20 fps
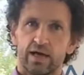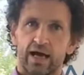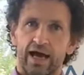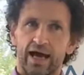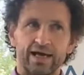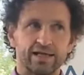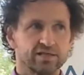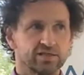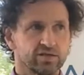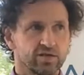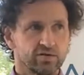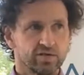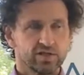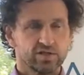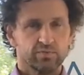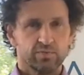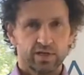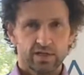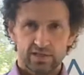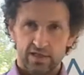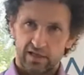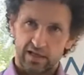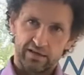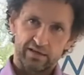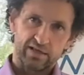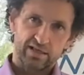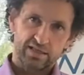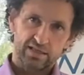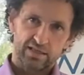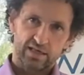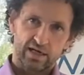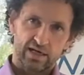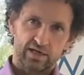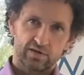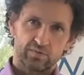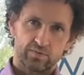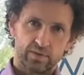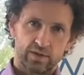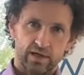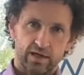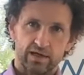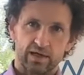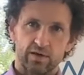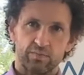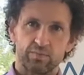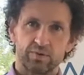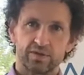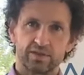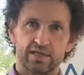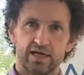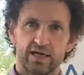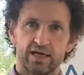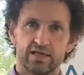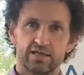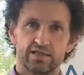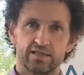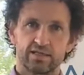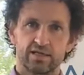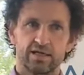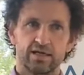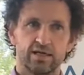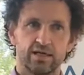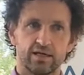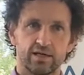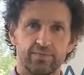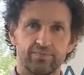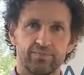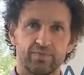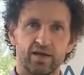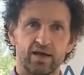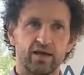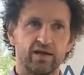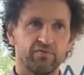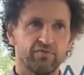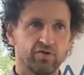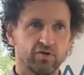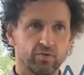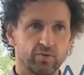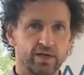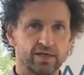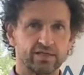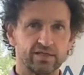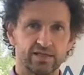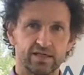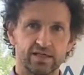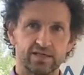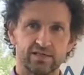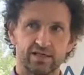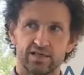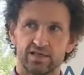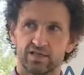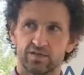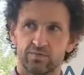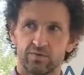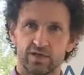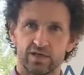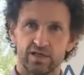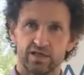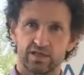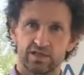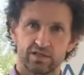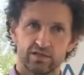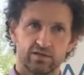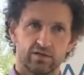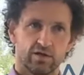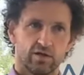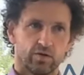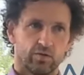And so this means that at this site we can then precisely evaluate the data simulation.